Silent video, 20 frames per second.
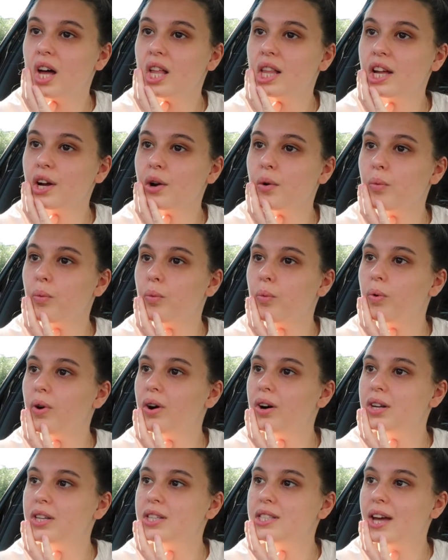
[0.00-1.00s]
Like,
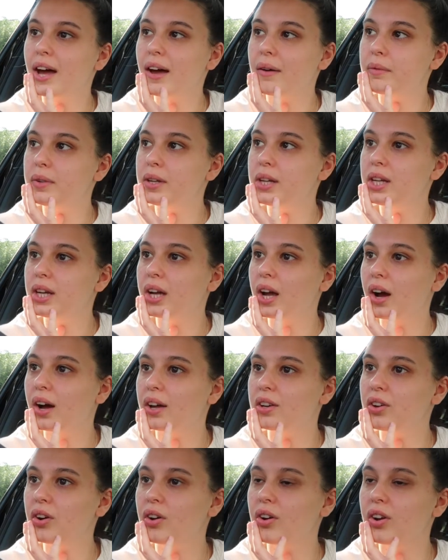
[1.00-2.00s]
what is happening?
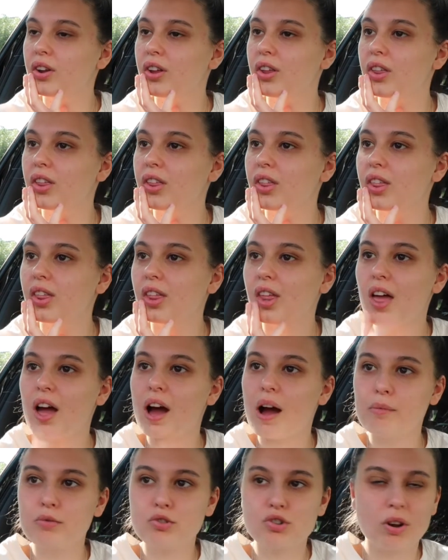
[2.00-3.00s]

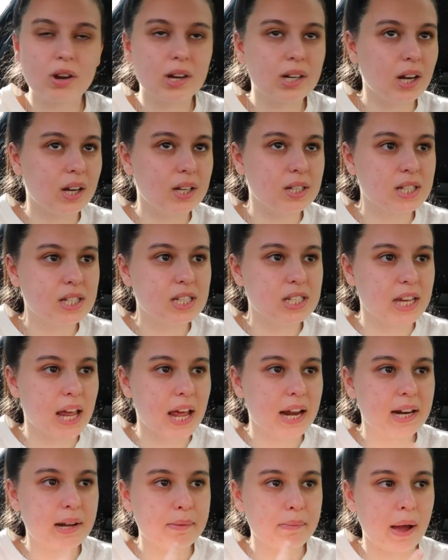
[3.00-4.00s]
I'm trying to
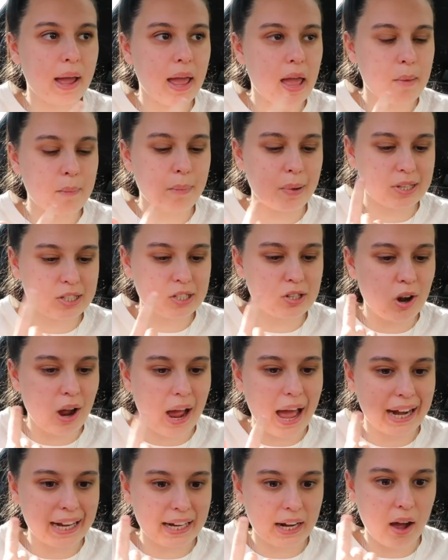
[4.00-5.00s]
understand it in my head, but it's not
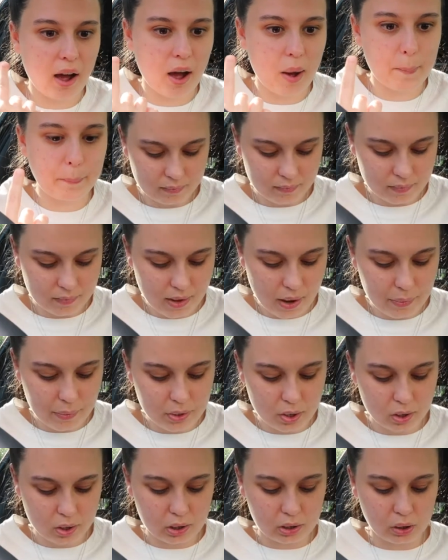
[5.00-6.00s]
adding up. Now we've
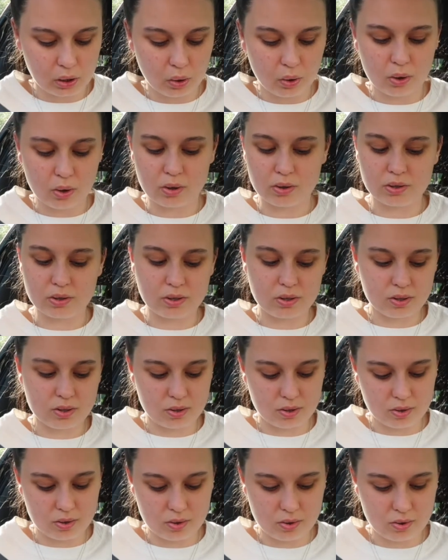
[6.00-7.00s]
got Claws.